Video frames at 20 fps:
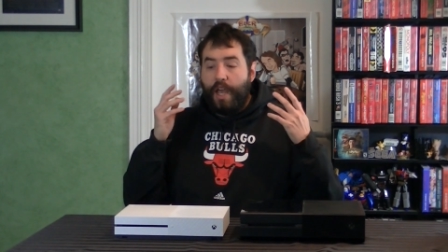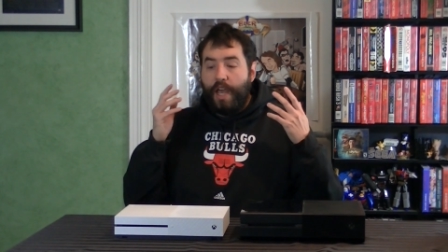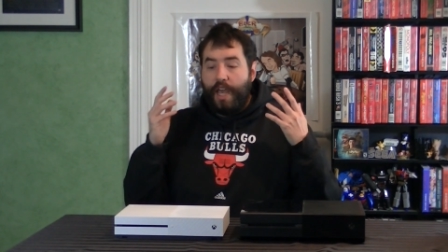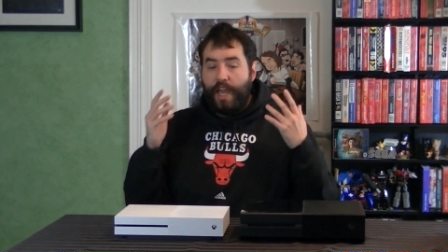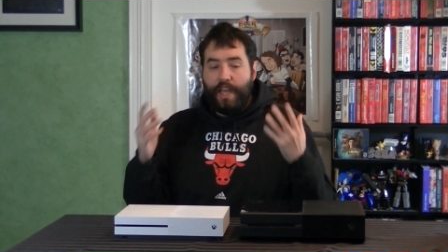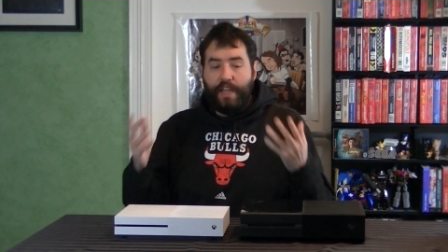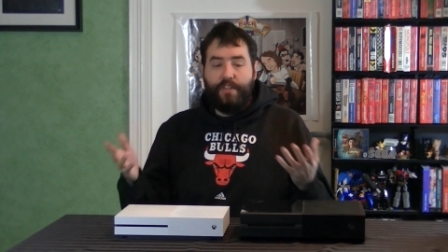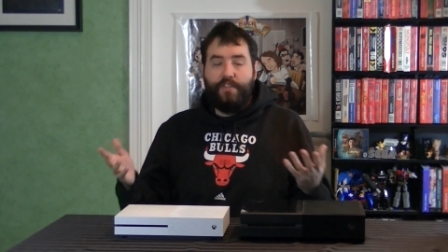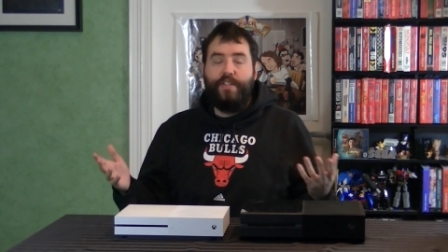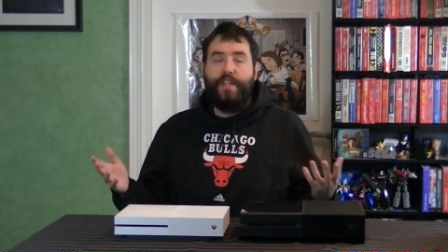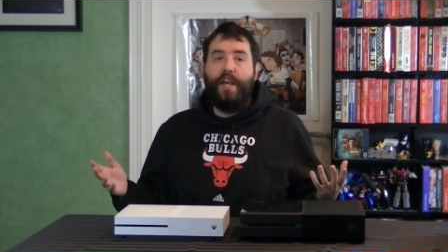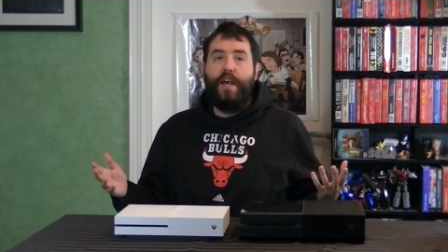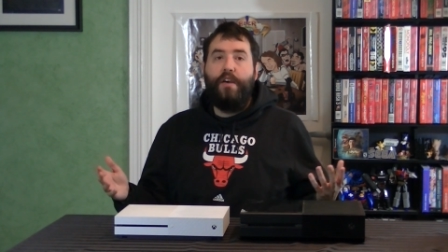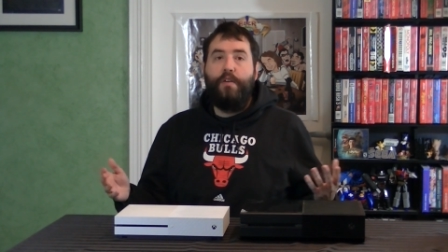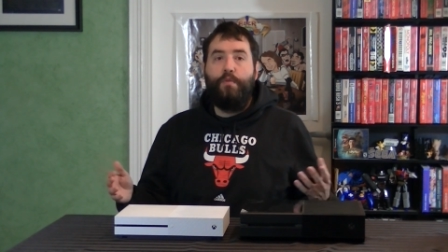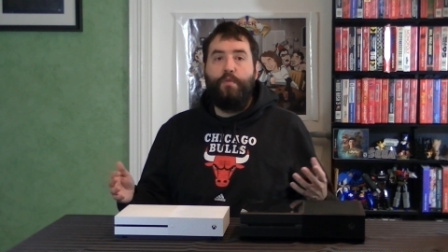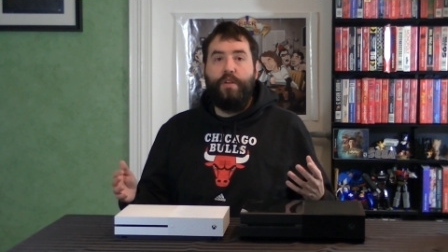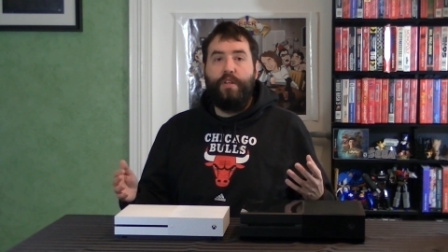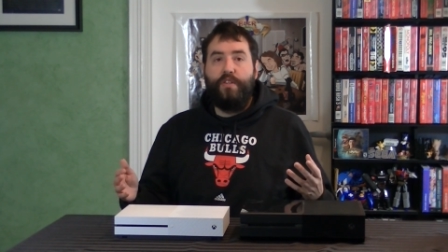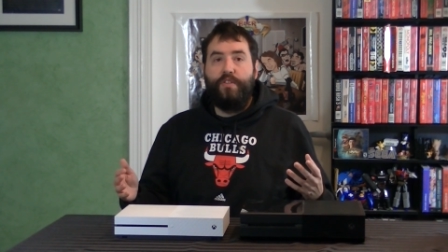hands
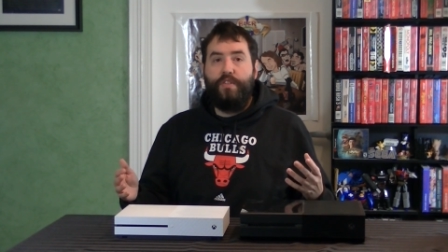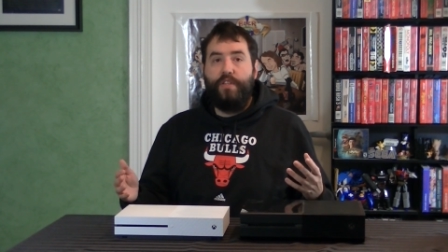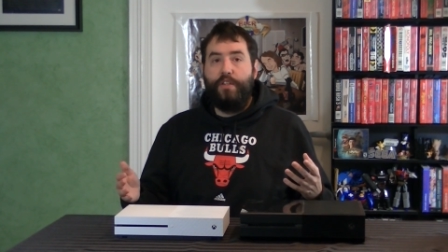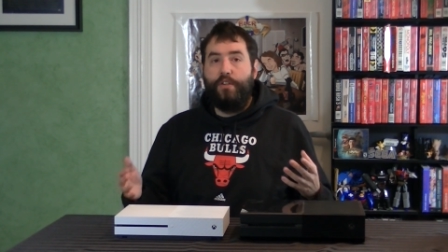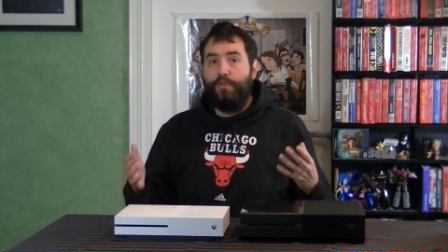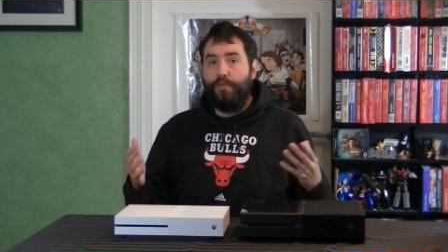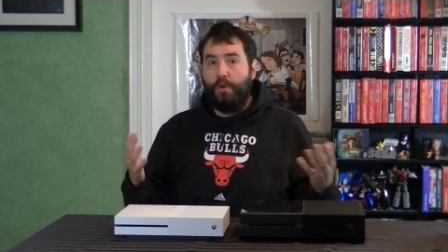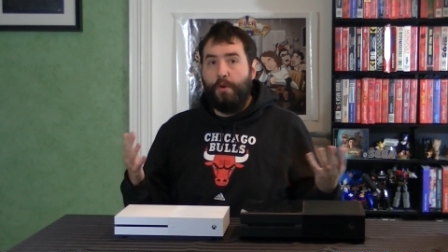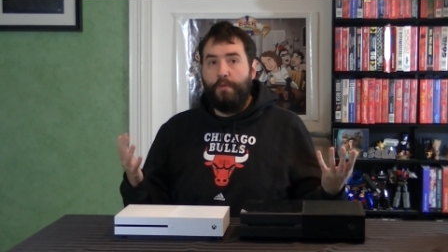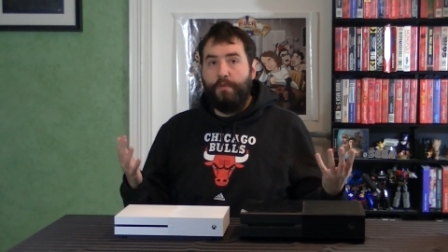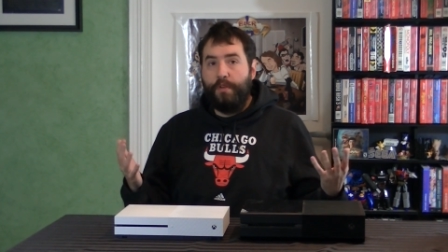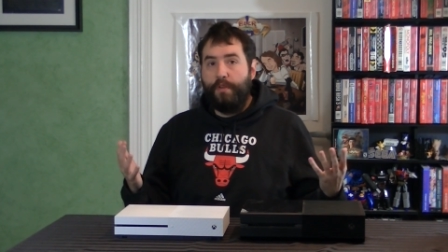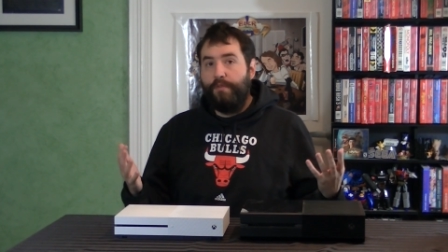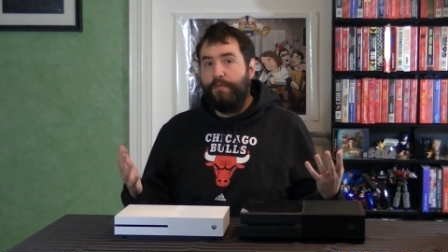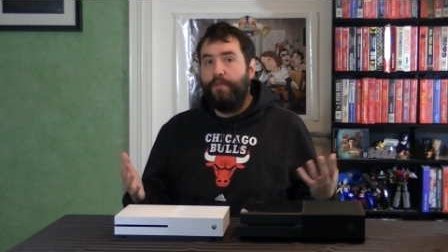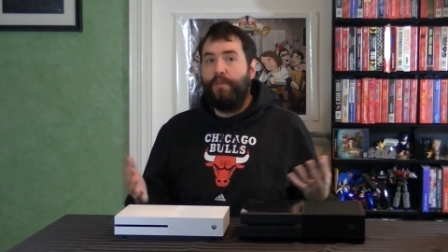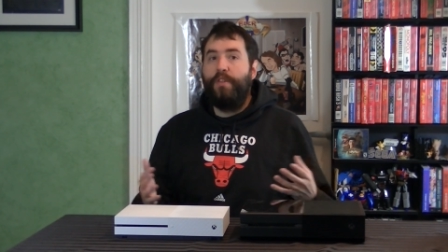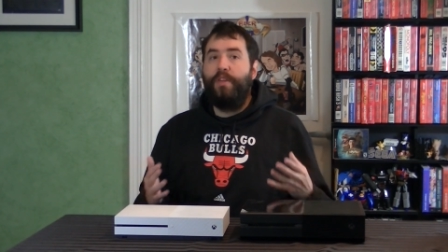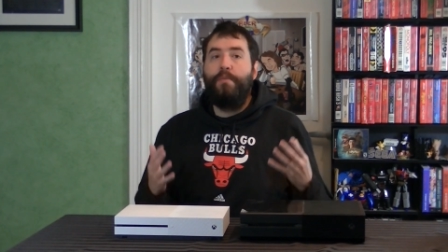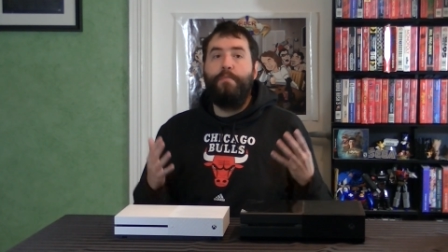down wins the trophy
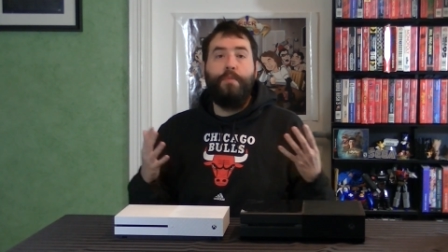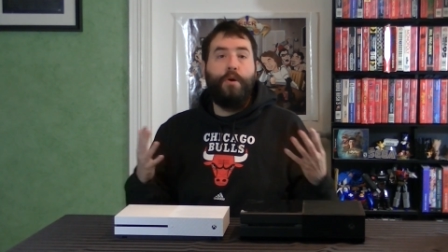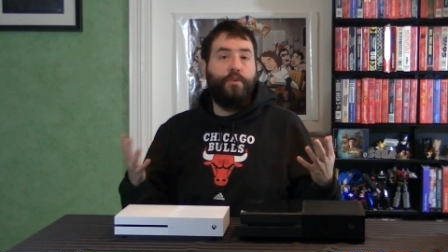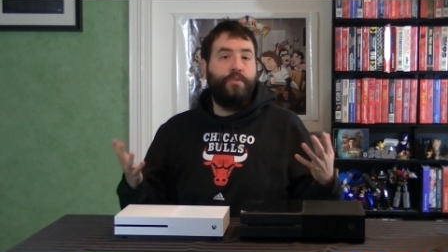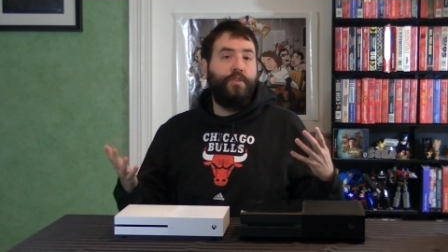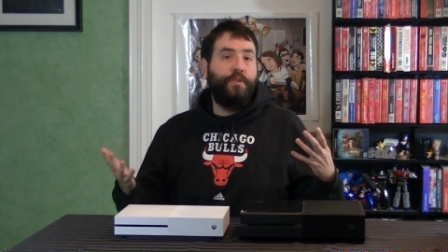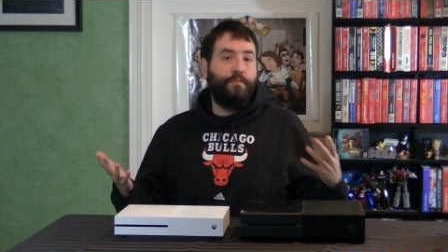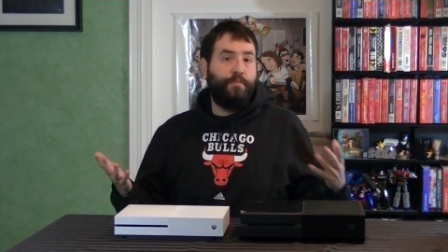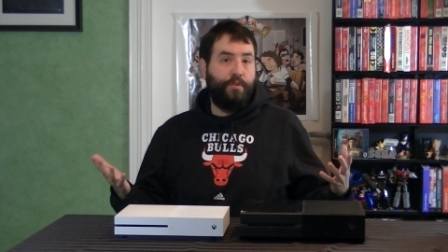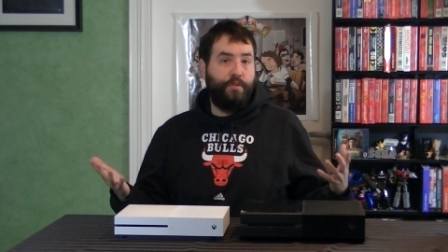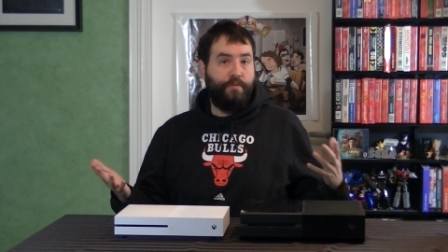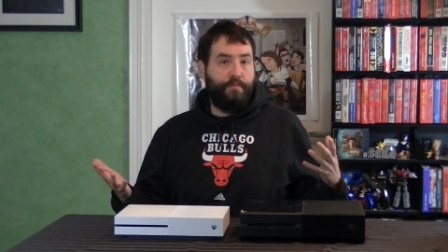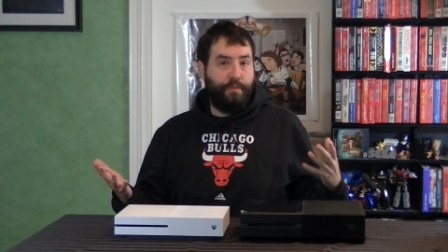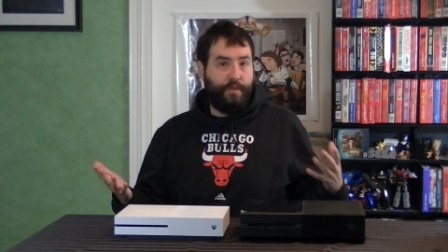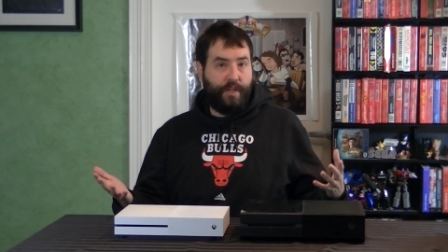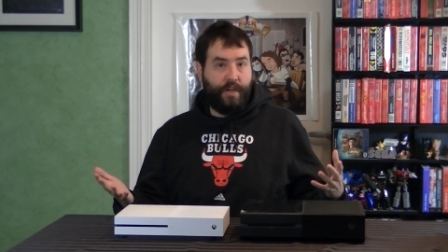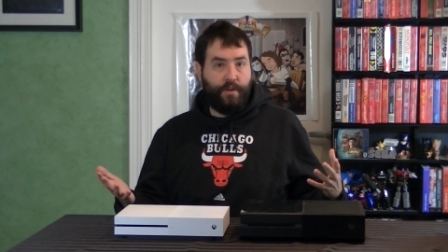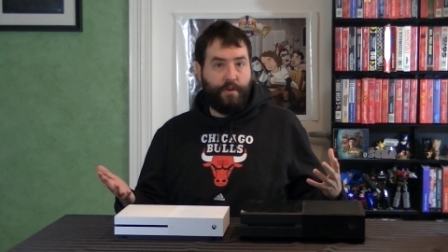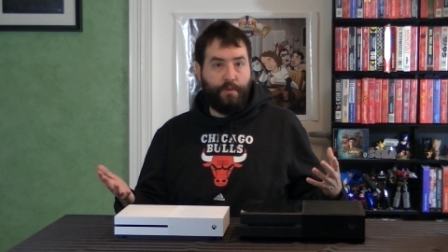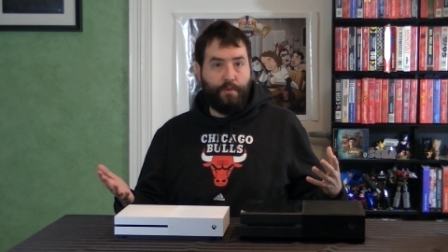for the Most Improved
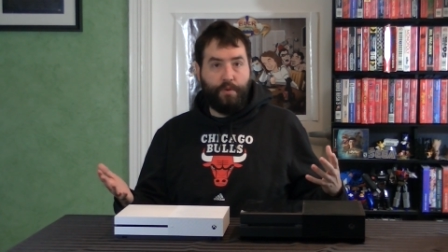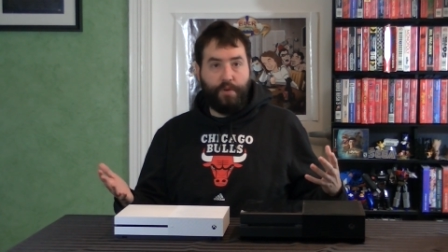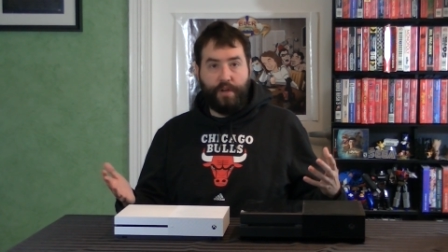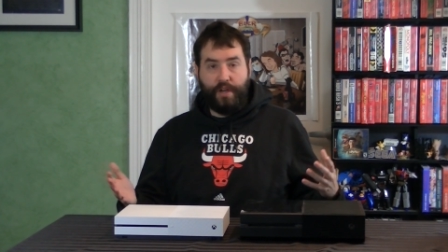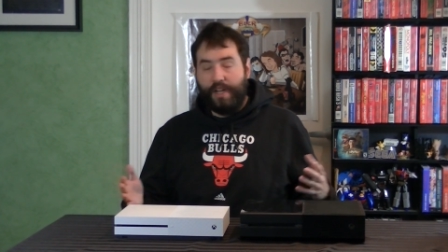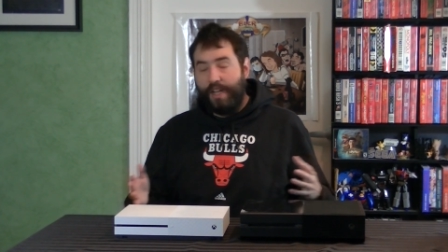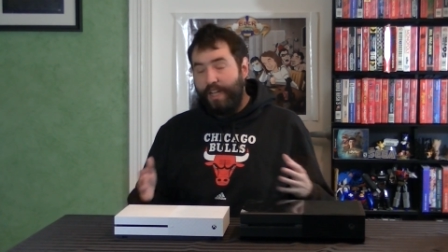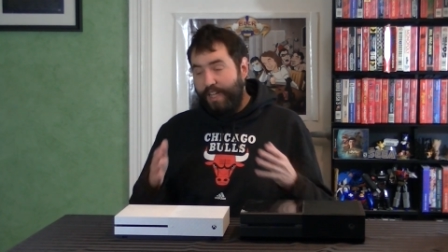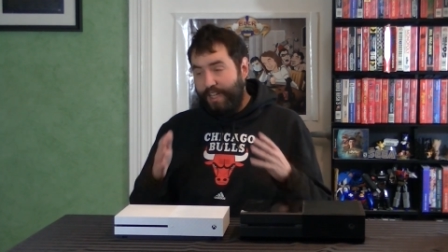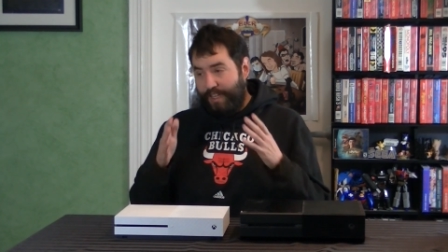Player Award.